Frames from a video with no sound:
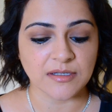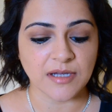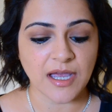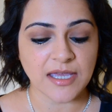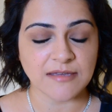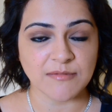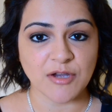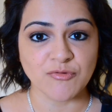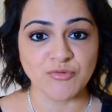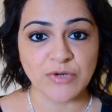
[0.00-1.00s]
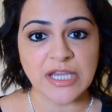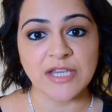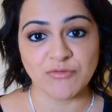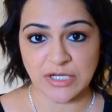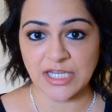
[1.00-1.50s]
I
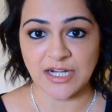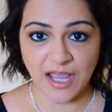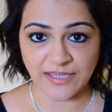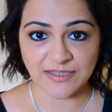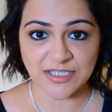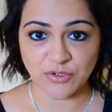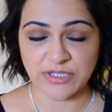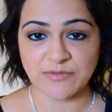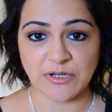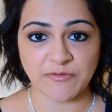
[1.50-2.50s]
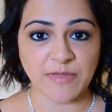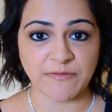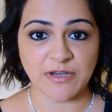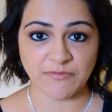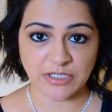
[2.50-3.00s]
really like this look. It's one of my
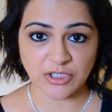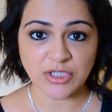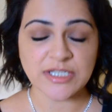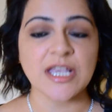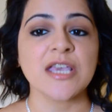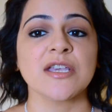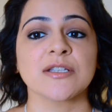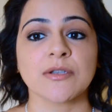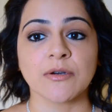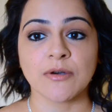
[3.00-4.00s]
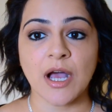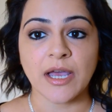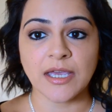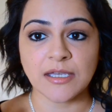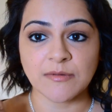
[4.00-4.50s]
favorite looks. So
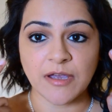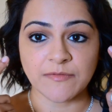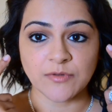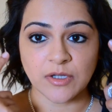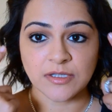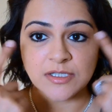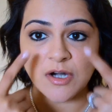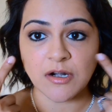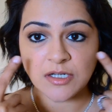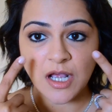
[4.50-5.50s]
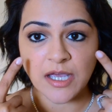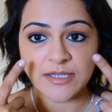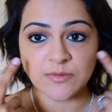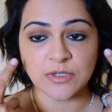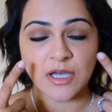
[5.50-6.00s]
I have got the dark
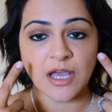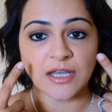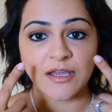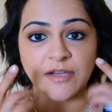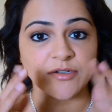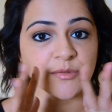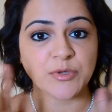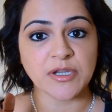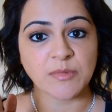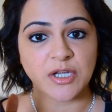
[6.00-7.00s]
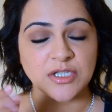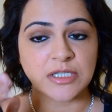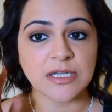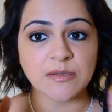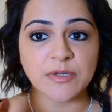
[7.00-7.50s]
eyes with the eyeliner, pretty much a
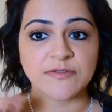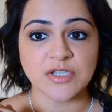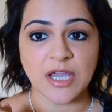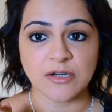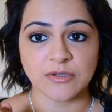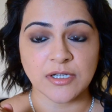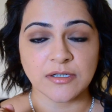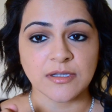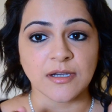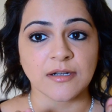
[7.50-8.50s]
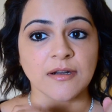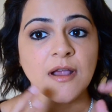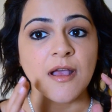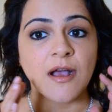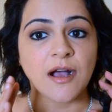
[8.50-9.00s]
little bit of shadow here and there,
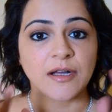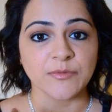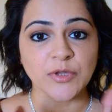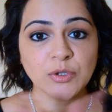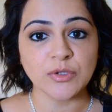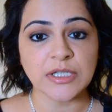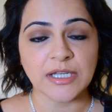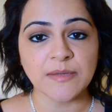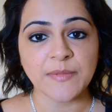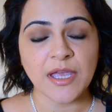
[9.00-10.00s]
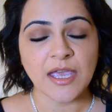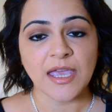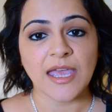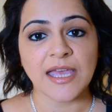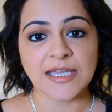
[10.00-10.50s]
nude lip,
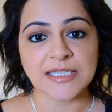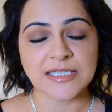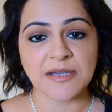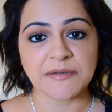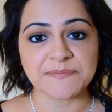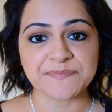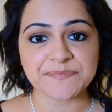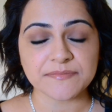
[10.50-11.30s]
and